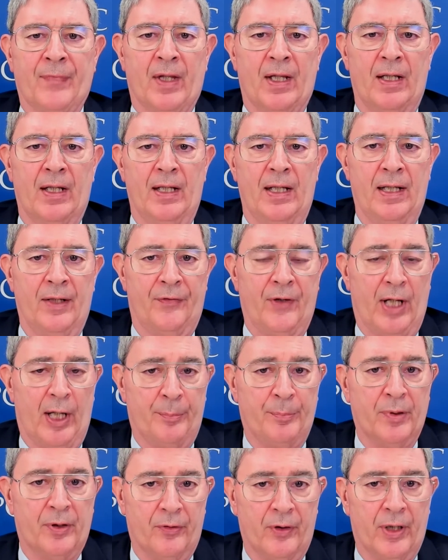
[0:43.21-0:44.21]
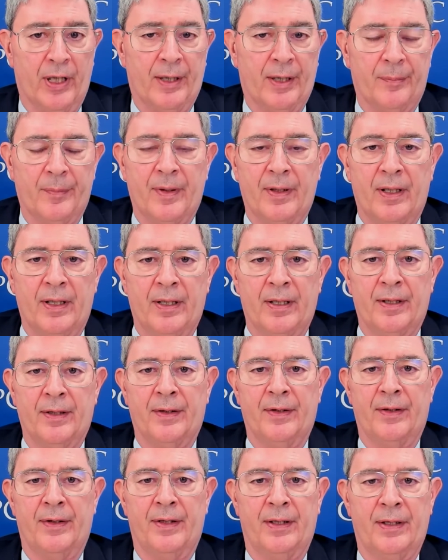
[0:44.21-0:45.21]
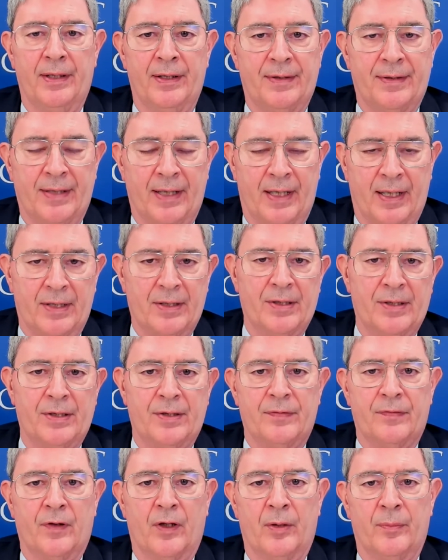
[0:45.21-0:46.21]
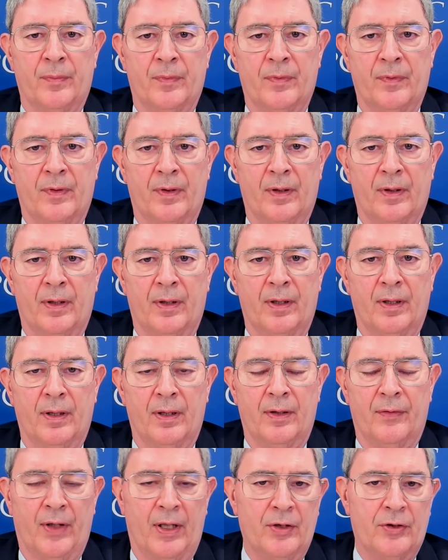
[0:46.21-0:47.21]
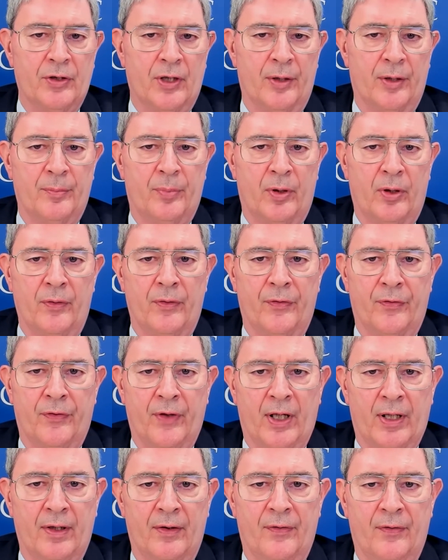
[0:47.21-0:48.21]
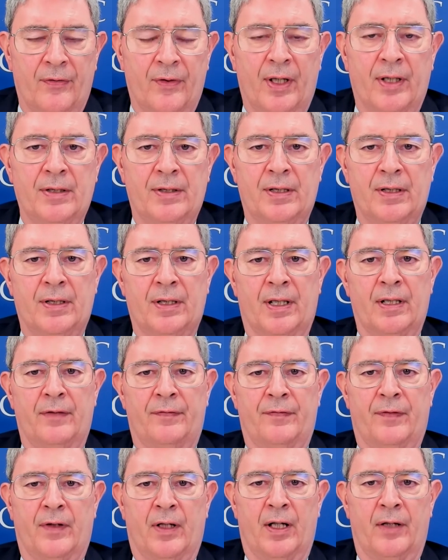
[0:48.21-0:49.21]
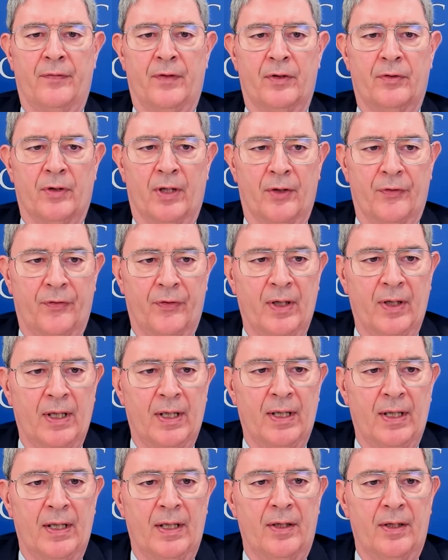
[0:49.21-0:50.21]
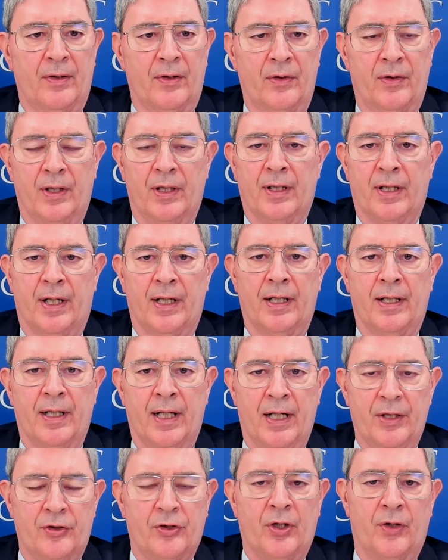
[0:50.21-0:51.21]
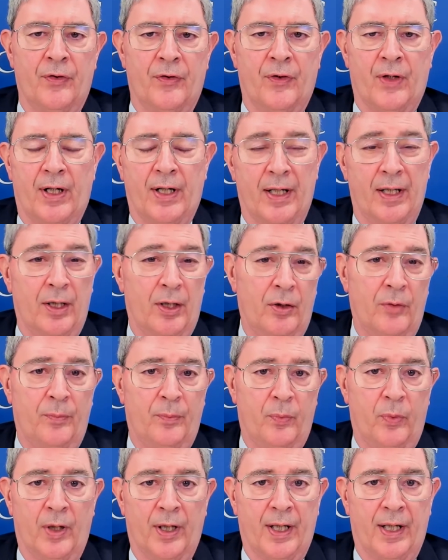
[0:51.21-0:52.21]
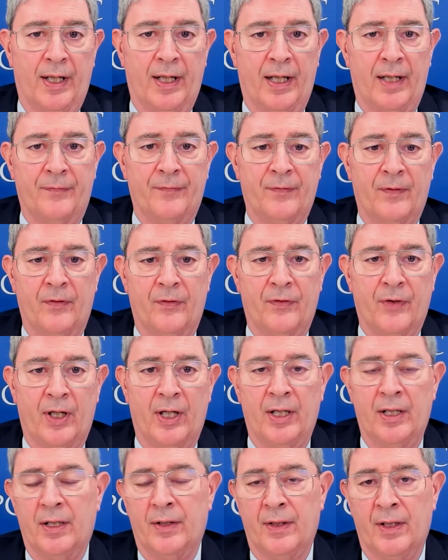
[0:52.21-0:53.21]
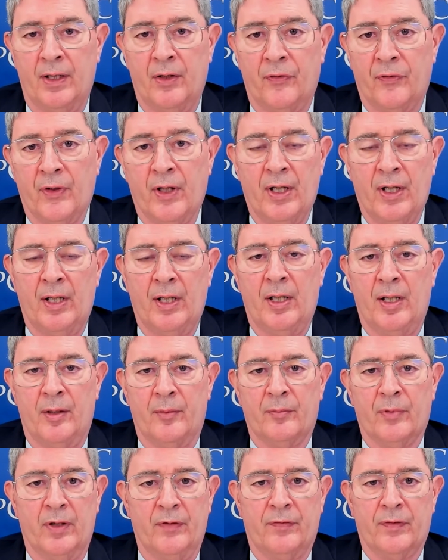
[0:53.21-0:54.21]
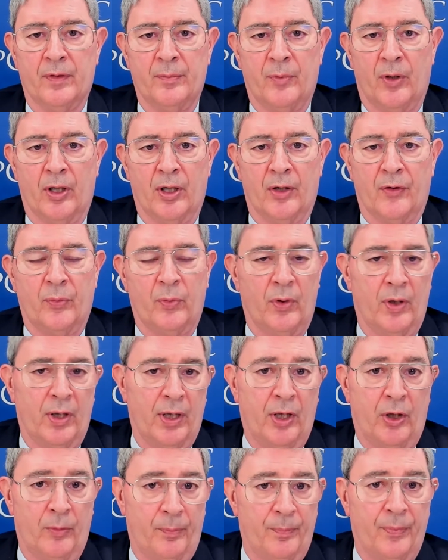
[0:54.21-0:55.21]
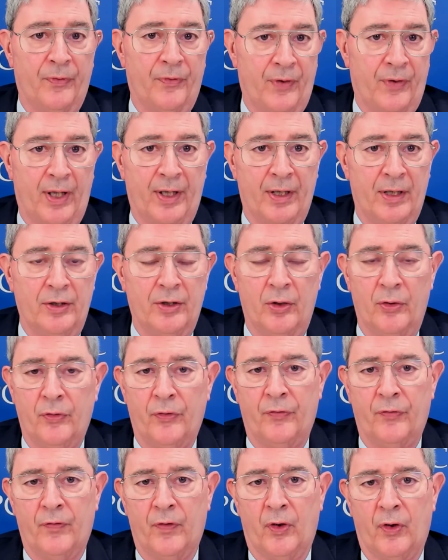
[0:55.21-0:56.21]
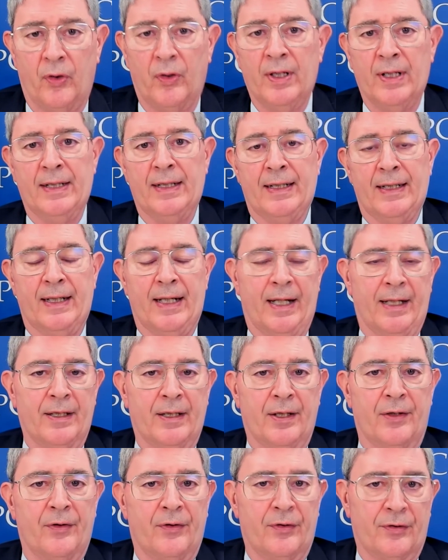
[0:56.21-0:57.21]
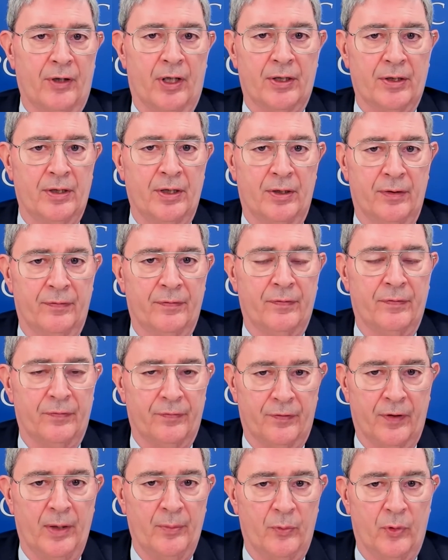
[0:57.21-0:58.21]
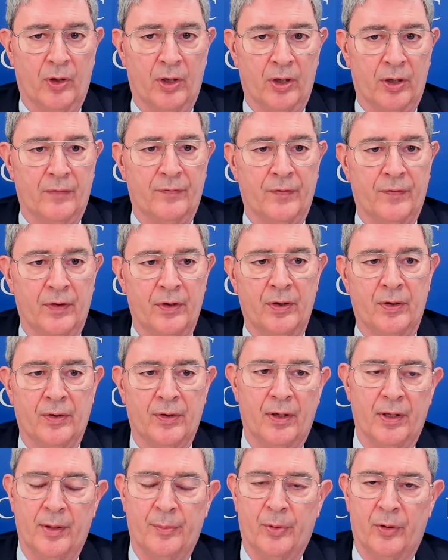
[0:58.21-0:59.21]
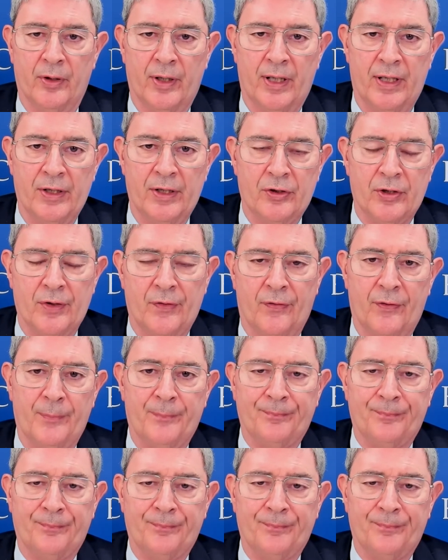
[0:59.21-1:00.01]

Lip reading: its epigram, the text from St. John Paul II's 1995 address to the United Nations. And I hope what I have to say in these brief remarks will help set a useful and constructive framework for your deliberations.